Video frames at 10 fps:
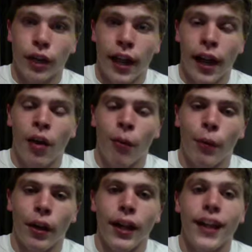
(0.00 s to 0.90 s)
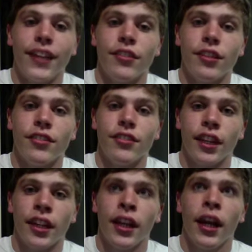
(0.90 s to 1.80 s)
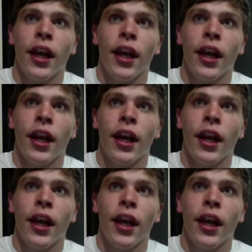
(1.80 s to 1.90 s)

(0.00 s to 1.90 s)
now, but HTC